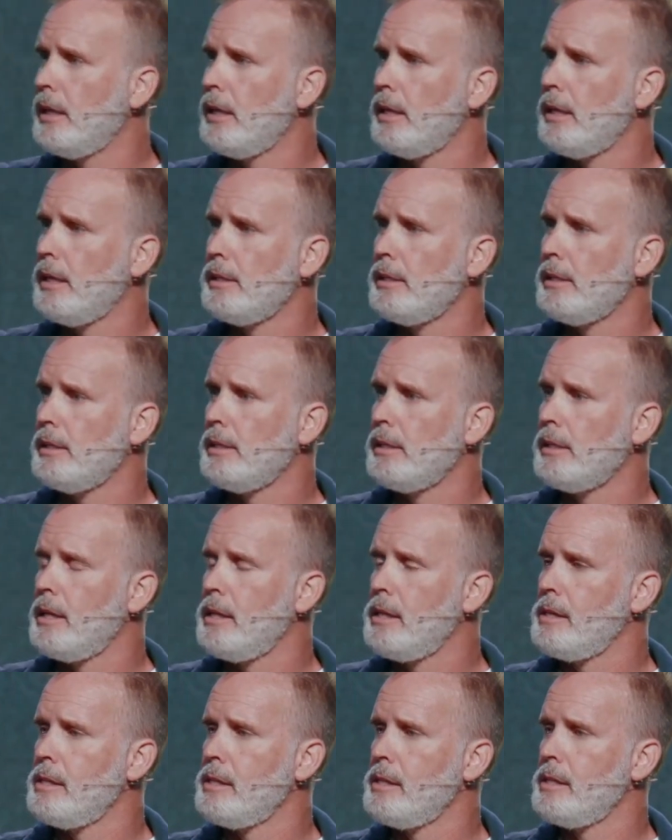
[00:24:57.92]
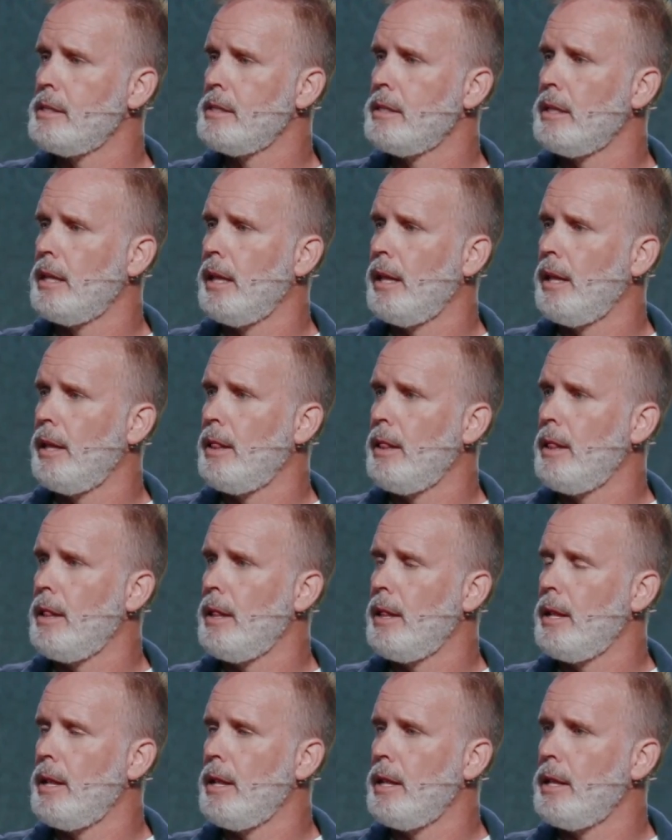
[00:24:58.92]

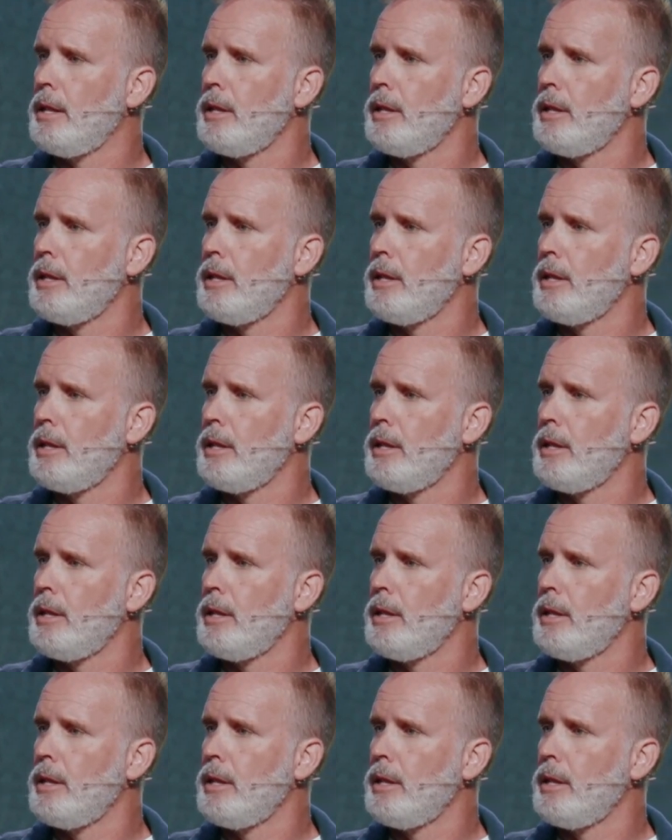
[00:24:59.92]
No one is speaking in this clip.